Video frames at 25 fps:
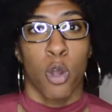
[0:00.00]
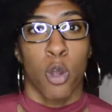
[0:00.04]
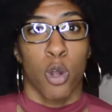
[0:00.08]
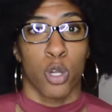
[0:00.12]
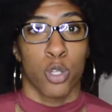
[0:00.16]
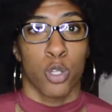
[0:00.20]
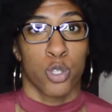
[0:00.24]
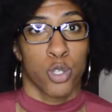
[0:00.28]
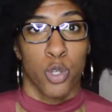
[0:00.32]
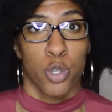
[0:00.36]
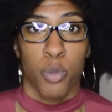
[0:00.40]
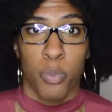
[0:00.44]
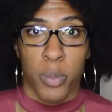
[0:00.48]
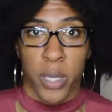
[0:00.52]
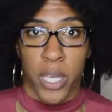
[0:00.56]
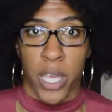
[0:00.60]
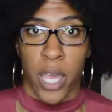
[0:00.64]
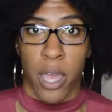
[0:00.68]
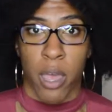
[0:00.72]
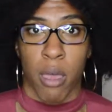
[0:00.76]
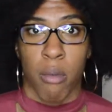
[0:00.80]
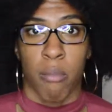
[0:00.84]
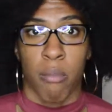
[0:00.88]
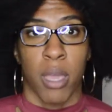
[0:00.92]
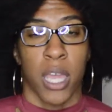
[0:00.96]
or 2
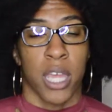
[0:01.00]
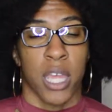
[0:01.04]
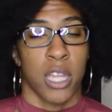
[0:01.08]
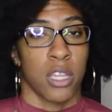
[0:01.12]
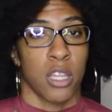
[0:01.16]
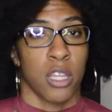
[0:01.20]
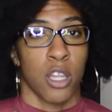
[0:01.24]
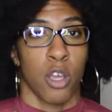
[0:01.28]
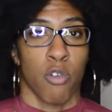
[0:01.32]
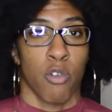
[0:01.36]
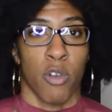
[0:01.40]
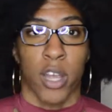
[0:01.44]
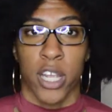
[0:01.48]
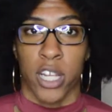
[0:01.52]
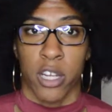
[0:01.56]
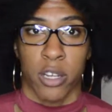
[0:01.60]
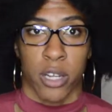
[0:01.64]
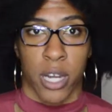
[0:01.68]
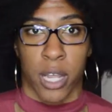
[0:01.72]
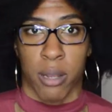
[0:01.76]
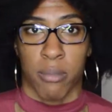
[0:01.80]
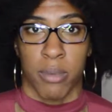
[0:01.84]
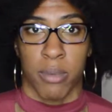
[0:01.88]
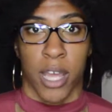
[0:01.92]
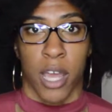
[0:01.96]
p.m. and they'll write your
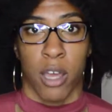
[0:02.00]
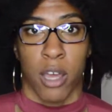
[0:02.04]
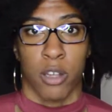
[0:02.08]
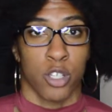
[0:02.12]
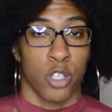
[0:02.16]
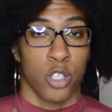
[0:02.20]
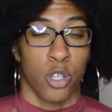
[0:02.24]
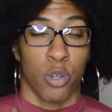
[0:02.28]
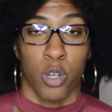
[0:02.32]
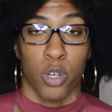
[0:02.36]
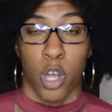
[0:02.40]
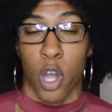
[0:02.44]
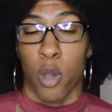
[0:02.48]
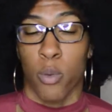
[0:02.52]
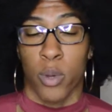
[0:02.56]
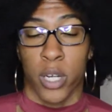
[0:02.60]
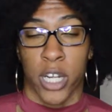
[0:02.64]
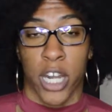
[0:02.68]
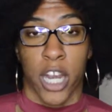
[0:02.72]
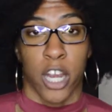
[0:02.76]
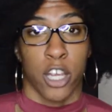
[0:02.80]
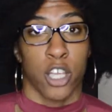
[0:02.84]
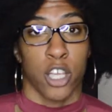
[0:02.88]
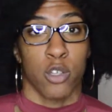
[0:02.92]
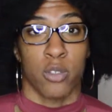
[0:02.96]
name down, and you'll go in
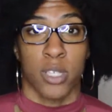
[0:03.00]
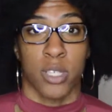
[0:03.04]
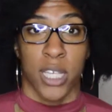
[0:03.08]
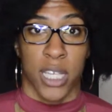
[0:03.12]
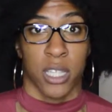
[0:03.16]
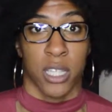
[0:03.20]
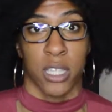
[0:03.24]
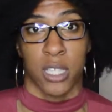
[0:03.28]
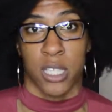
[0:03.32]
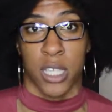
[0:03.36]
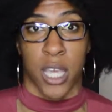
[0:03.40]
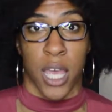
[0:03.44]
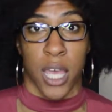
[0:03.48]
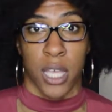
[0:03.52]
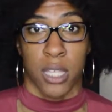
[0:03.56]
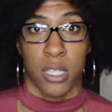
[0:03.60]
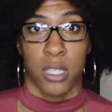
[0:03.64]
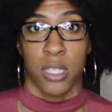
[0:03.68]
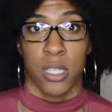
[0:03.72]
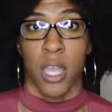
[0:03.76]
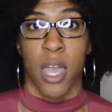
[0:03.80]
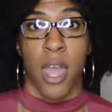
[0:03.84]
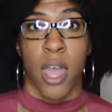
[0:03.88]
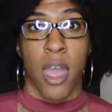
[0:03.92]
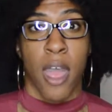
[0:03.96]
there, you'll take the
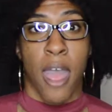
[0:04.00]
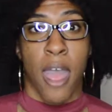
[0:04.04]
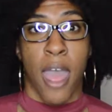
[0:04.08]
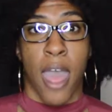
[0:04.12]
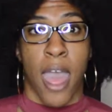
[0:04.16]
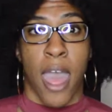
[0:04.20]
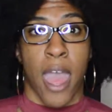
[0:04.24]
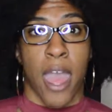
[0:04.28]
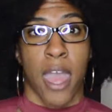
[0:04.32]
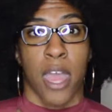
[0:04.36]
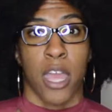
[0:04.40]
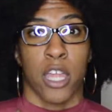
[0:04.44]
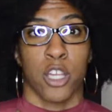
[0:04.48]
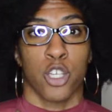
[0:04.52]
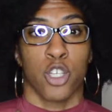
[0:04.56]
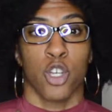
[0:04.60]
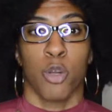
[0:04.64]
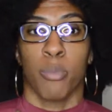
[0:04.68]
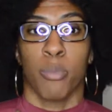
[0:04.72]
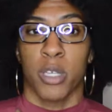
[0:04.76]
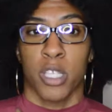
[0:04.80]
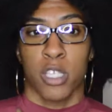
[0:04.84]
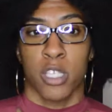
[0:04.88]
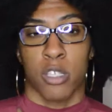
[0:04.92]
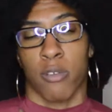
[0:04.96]
test, and you'll
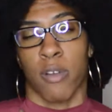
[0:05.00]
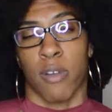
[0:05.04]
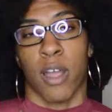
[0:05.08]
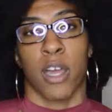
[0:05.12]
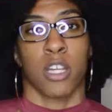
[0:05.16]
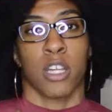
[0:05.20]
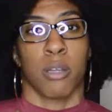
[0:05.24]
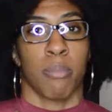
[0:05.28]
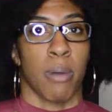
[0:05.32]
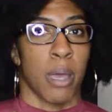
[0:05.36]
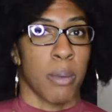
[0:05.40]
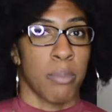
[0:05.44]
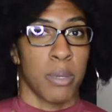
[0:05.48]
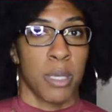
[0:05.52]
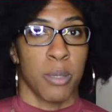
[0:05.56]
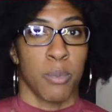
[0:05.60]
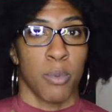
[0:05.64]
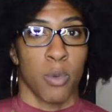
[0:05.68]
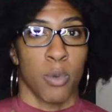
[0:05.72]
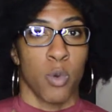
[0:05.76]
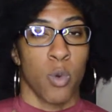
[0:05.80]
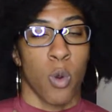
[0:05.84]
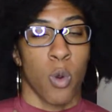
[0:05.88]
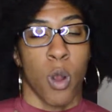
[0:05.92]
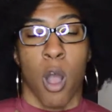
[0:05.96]
be surrounded by people
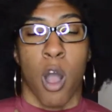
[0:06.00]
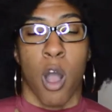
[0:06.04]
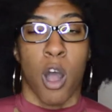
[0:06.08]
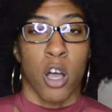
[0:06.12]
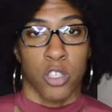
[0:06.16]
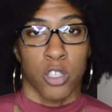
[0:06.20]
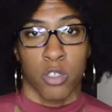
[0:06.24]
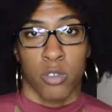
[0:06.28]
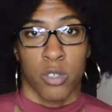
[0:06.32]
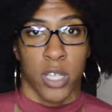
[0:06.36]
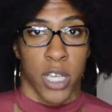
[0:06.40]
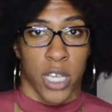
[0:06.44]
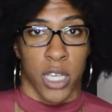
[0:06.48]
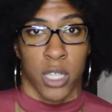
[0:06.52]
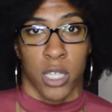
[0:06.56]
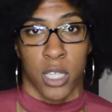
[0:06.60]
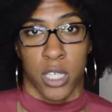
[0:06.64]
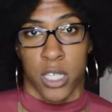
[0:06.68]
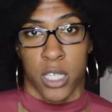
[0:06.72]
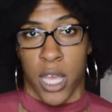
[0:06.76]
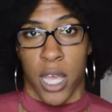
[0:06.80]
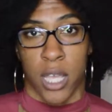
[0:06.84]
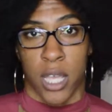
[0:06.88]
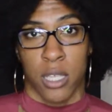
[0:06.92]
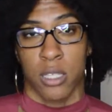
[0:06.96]
who are also taking the
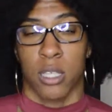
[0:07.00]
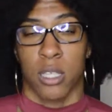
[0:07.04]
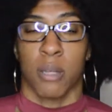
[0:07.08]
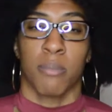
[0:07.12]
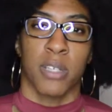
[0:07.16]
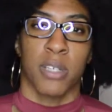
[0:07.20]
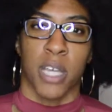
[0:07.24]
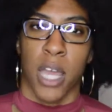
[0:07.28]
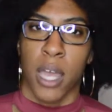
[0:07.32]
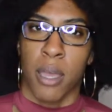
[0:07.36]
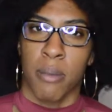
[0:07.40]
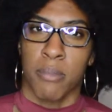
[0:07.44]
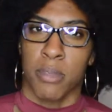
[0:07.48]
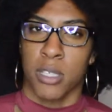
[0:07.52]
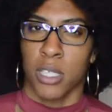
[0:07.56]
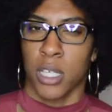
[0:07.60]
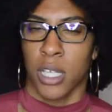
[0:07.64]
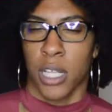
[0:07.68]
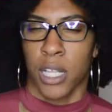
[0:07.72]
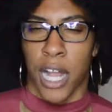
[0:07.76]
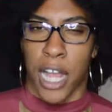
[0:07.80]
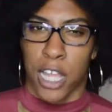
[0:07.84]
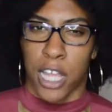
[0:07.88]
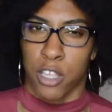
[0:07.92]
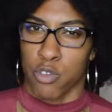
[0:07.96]
test. Sometimes the
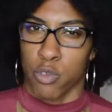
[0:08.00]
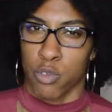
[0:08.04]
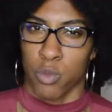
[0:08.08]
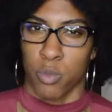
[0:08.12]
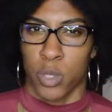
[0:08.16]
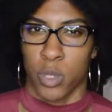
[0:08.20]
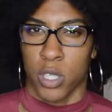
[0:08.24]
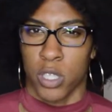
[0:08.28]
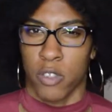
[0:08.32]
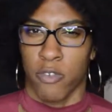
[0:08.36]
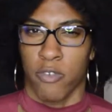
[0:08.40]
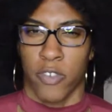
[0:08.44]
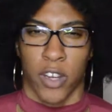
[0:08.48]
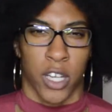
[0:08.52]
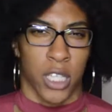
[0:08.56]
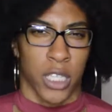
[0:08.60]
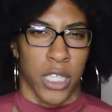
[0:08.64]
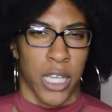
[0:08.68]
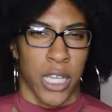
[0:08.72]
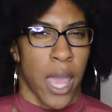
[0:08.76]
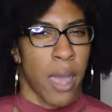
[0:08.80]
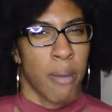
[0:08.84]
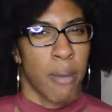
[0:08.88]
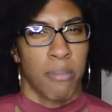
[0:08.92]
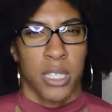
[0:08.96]
classroom was
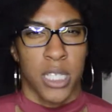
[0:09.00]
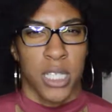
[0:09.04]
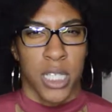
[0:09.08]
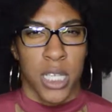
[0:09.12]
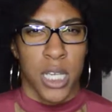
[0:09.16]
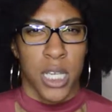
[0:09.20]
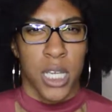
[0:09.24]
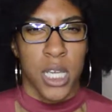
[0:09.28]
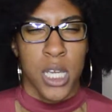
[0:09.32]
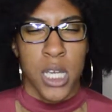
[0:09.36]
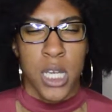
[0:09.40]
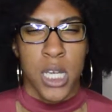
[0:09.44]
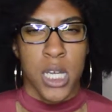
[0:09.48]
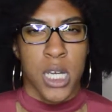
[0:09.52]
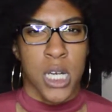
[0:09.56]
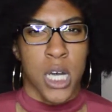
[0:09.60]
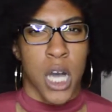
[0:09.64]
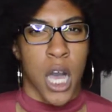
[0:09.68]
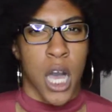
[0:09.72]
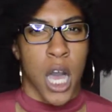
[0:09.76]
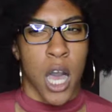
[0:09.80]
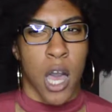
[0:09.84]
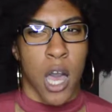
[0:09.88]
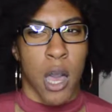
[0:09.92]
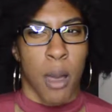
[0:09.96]
fairly empty,
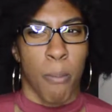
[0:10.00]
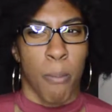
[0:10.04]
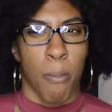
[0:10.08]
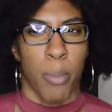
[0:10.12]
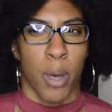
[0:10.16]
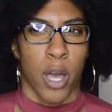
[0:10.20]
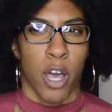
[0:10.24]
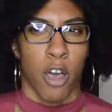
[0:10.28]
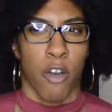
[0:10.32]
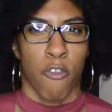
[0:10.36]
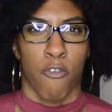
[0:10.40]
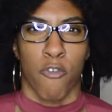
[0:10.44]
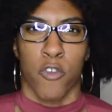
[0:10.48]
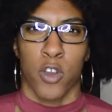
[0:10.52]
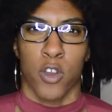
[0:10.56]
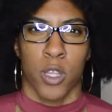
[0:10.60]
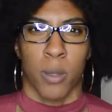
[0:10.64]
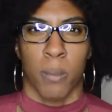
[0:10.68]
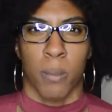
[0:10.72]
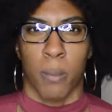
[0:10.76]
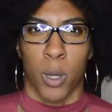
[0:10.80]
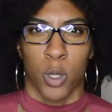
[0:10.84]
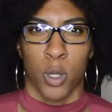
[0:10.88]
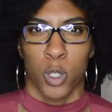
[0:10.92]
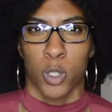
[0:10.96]
but for the
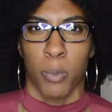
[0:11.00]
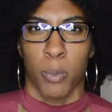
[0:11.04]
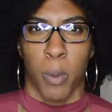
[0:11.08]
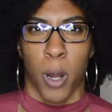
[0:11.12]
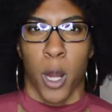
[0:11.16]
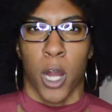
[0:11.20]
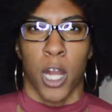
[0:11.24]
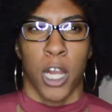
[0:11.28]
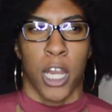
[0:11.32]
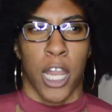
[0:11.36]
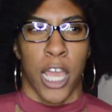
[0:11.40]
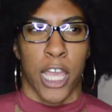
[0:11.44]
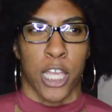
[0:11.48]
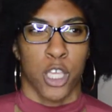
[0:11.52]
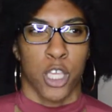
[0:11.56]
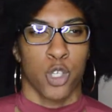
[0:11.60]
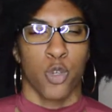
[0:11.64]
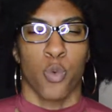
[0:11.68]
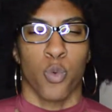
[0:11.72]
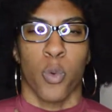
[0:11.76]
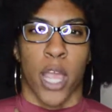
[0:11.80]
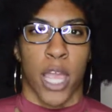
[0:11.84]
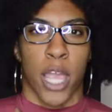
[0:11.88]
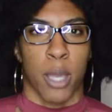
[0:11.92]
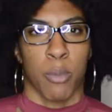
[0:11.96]
most part, like, you
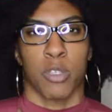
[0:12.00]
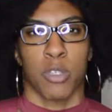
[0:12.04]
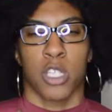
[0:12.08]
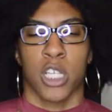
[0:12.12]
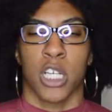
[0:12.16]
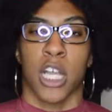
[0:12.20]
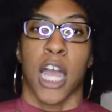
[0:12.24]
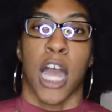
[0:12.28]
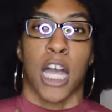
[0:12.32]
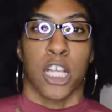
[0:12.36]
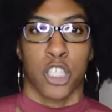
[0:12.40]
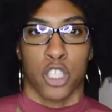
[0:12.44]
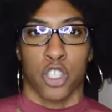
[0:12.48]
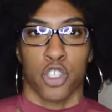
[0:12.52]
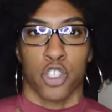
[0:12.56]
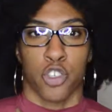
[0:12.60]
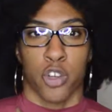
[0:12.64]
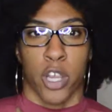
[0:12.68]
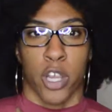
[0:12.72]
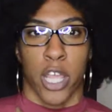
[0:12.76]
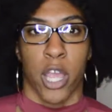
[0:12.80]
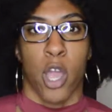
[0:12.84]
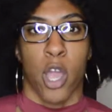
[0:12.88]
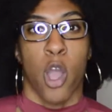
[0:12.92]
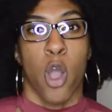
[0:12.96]
were able to
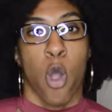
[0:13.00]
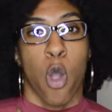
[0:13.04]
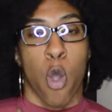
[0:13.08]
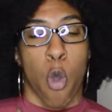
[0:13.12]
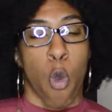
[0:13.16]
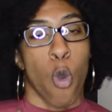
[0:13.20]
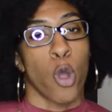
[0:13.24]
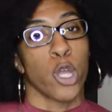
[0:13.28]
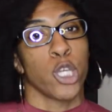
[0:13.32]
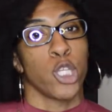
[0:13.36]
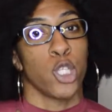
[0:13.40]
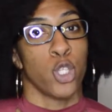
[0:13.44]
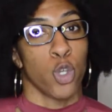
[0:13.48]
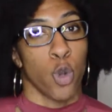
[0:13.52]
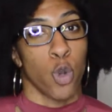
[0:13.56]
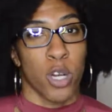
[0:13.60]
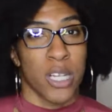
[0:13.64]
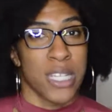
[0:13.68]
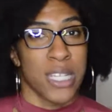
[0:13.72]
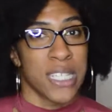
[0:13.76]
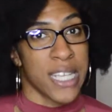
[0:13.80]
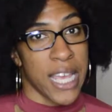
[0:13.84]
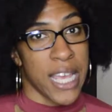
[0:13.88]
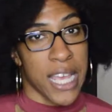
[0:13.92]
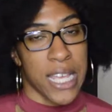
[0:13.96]
concentrate on your
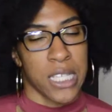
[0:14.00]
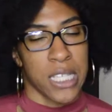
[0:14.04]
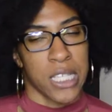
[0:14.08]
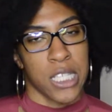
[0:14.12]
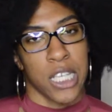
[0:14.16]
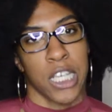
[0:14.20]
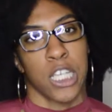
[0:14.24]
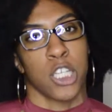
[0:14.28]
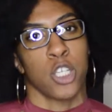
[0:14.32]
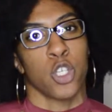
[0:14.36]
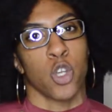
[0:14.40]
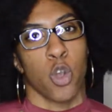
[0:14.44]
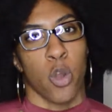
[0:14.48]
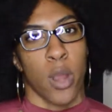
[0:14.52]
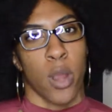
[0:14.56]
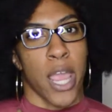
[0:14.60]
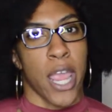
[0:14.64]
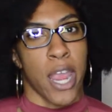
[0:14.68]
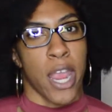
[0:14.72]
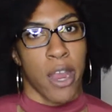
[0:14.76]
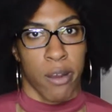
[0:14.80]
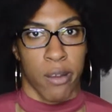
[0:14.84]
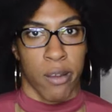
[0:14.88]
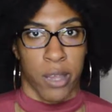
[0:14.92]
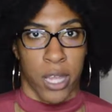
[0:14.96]
test in your
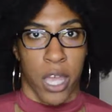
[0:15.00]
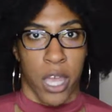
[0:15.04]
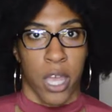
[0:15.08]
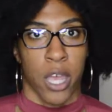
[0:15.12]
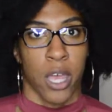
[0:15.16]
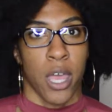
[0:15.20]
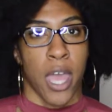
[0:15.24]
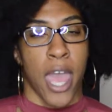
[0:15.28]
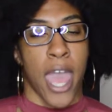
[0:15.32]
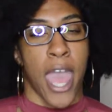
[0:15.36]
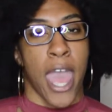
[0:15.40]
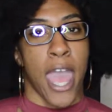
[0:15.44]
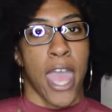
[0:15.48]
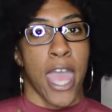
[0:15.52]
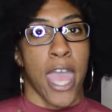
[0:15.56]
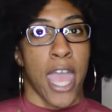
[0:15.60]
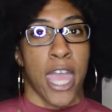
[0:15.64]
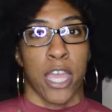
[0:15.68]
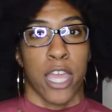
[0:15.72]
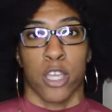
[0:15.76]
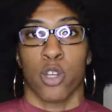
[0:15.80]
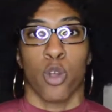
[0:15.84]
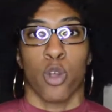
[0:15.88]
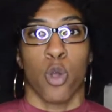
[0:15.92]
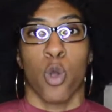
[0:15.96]
area
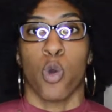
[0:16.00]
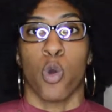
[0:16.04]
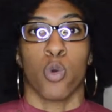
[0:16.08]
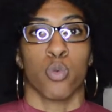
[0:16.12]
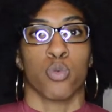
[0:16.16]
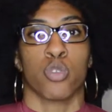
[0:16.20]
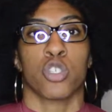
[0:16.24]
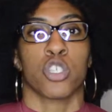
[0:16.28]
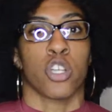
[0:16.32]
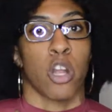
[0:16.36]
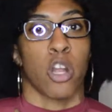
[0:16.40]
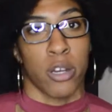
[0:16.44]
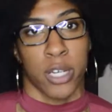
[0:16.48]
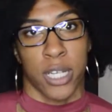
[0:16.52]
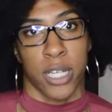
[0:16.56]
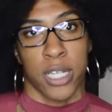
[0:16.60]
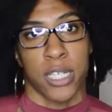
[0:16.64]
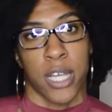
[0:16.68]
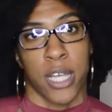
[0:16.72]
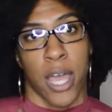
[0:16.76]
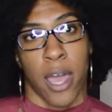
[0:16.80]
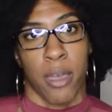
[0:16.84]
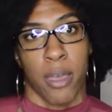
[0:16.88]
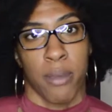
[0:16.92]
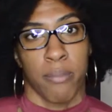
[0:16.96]
at your own starting
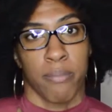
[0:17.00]
time.